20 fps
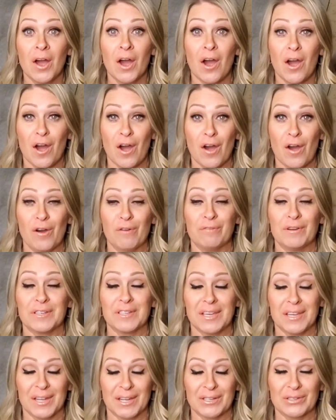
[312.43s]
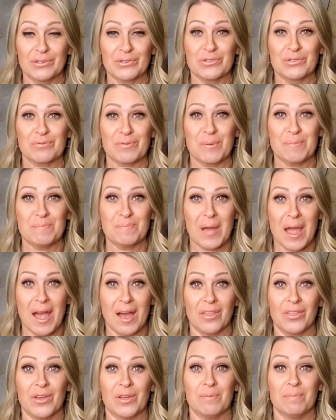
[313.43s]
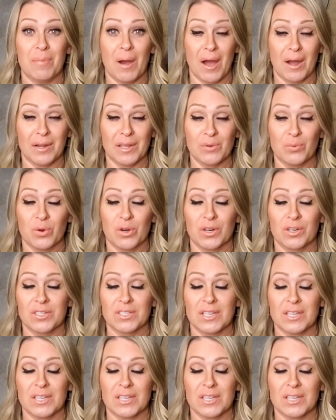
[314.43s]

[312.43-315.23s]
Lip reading: of candles from Bath and Body Works.